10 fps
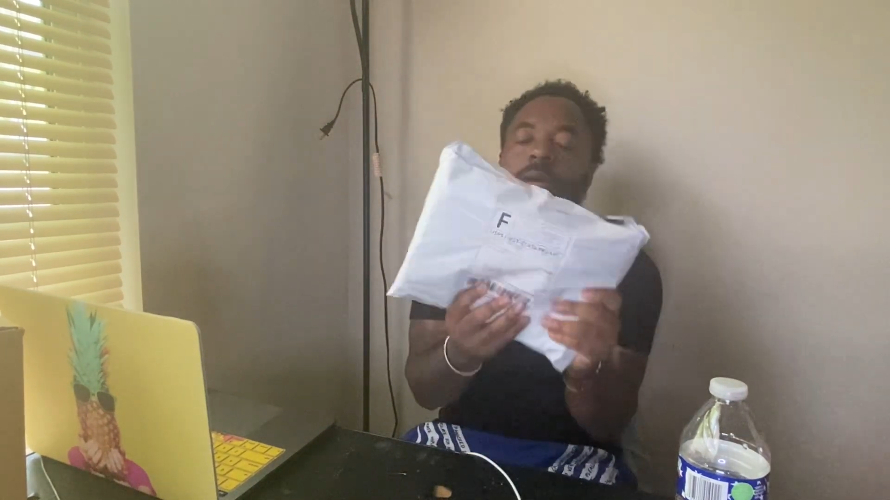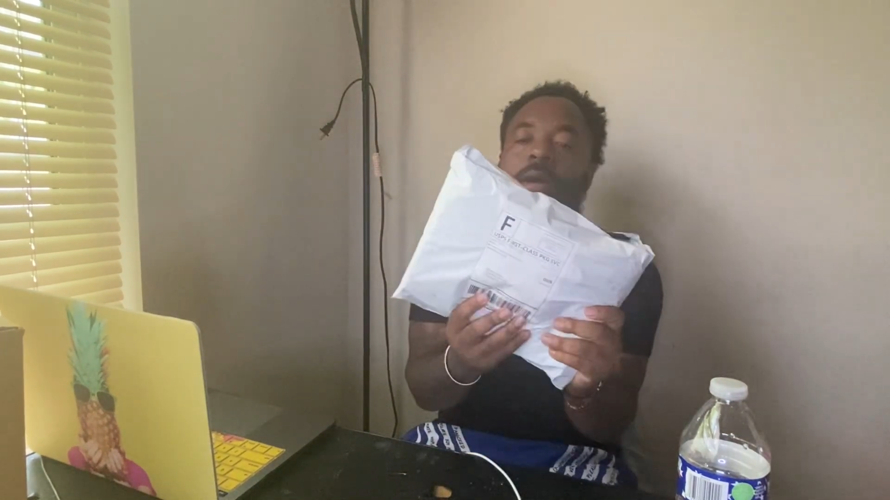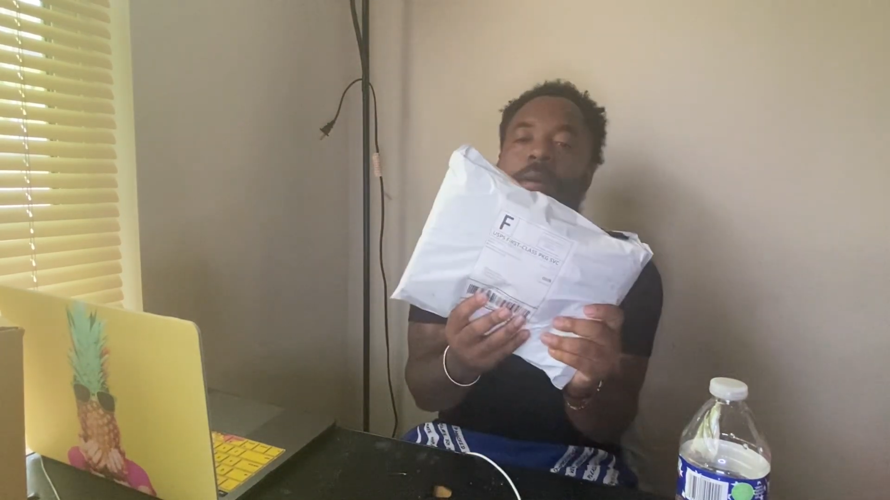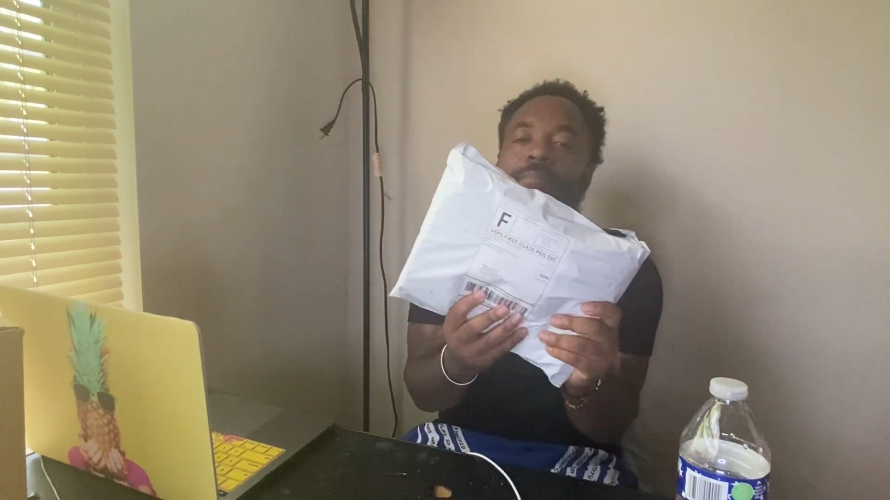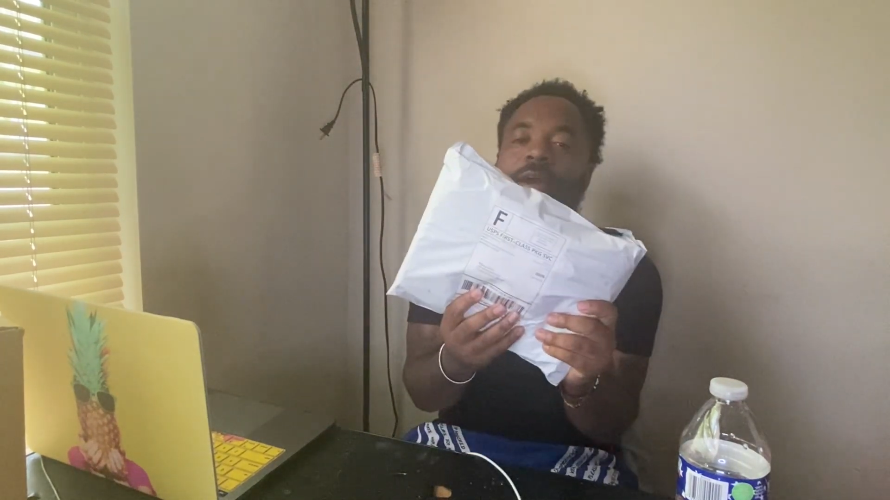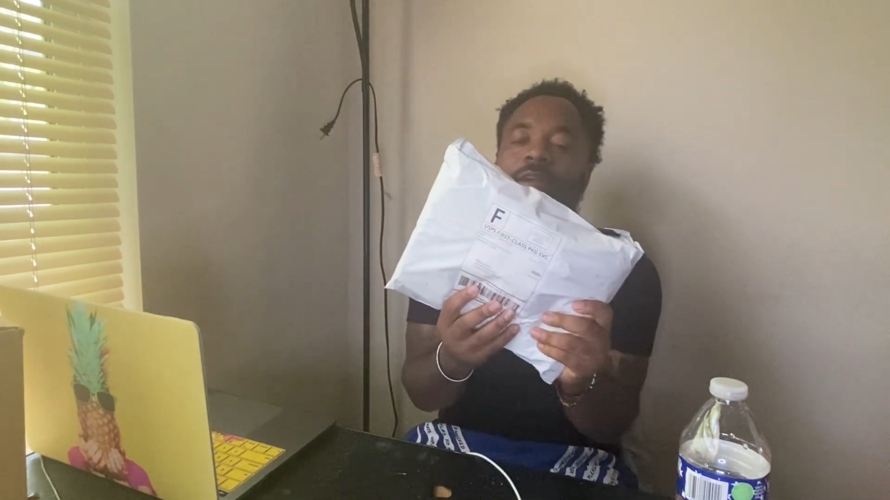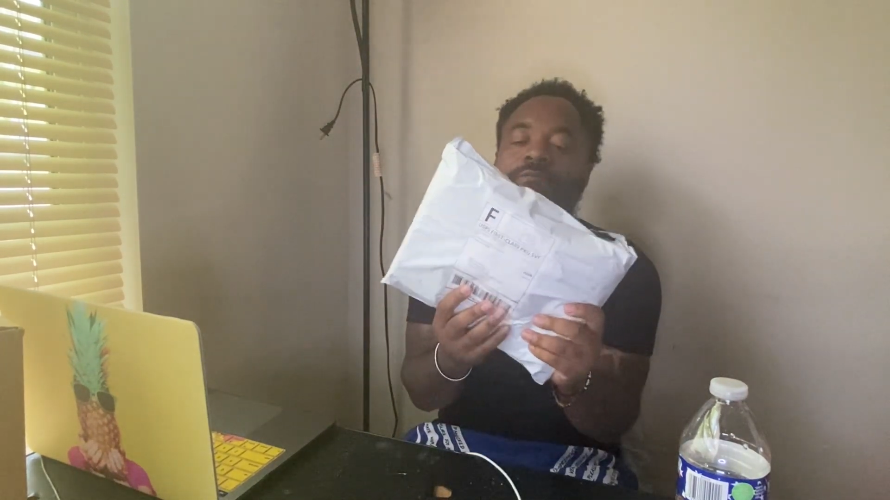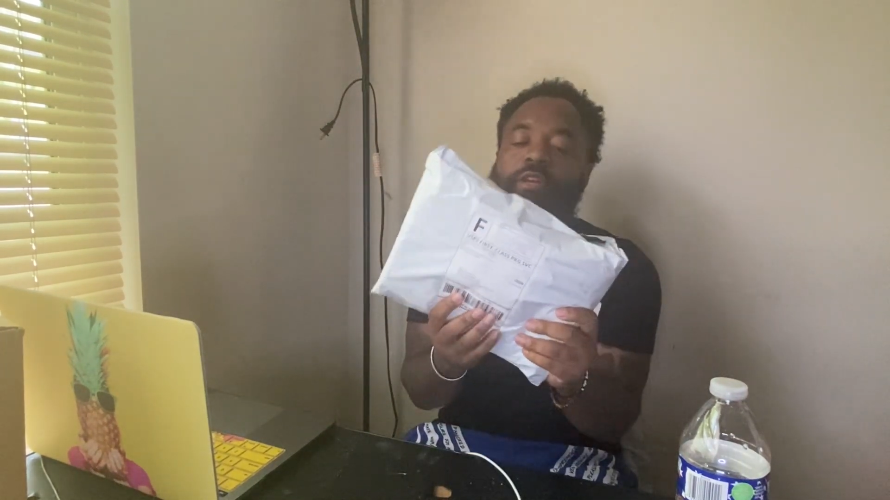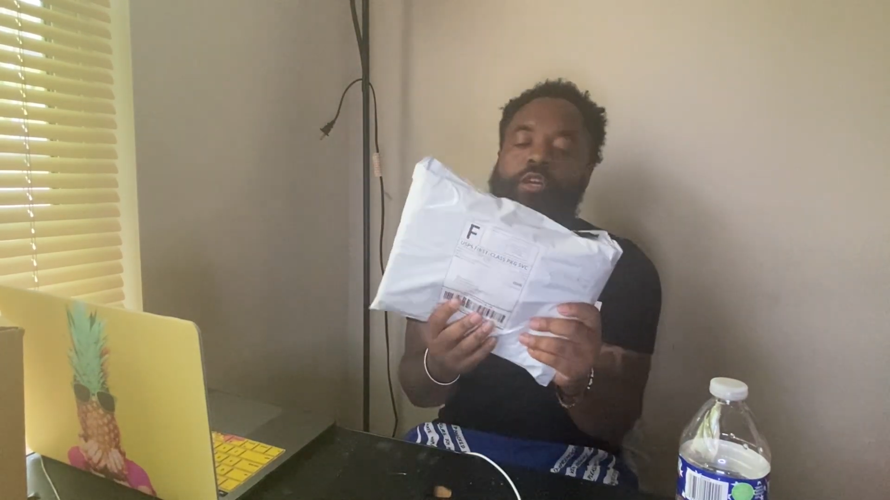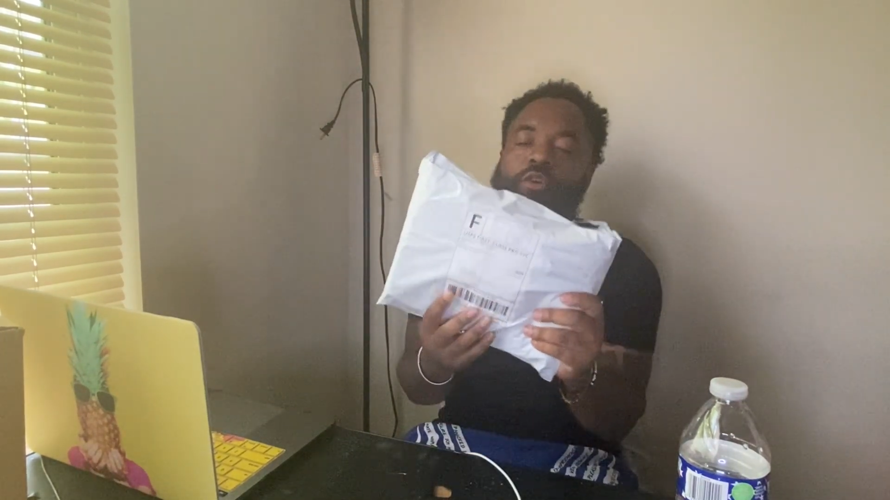unpacking
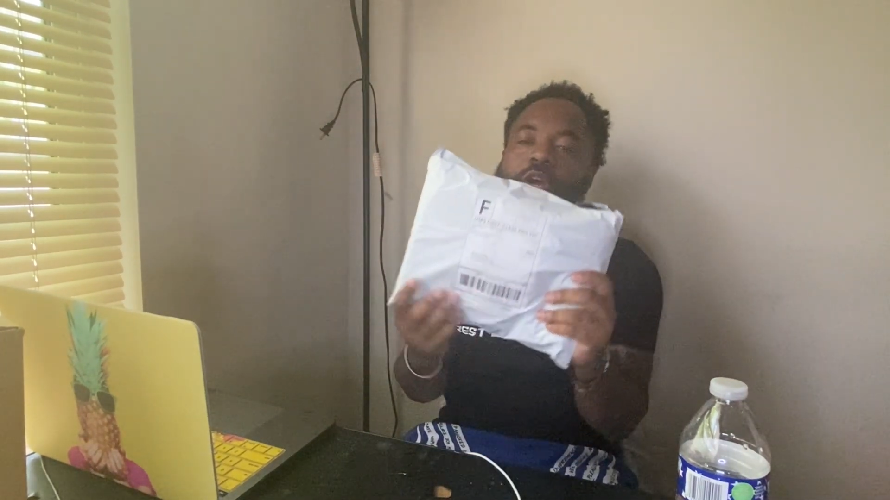video.